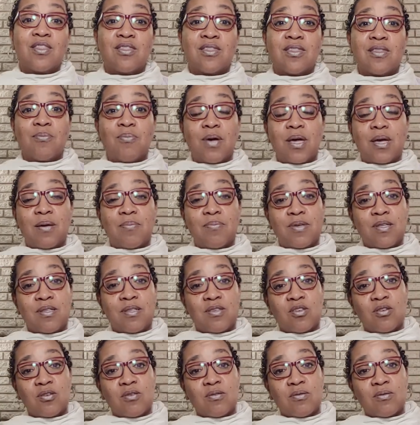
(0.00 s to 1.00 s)
the baby
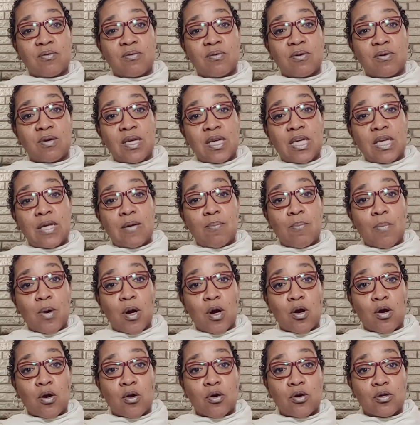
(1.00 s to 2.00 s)
to
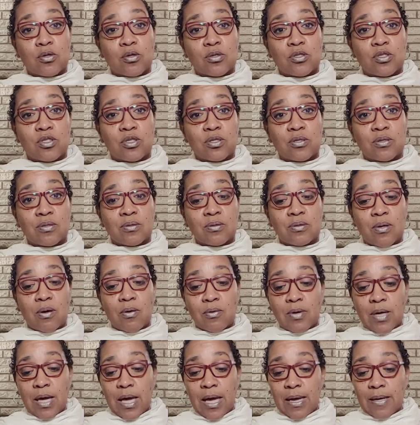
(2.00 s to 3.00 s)
emerge?
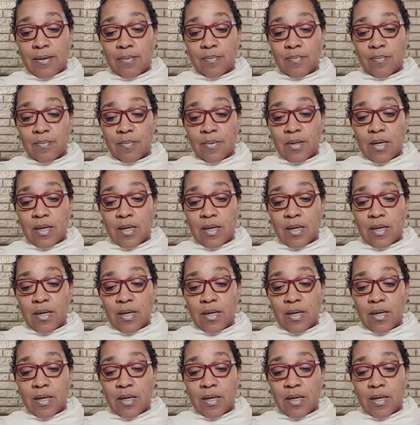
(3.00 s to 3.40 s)
Okay.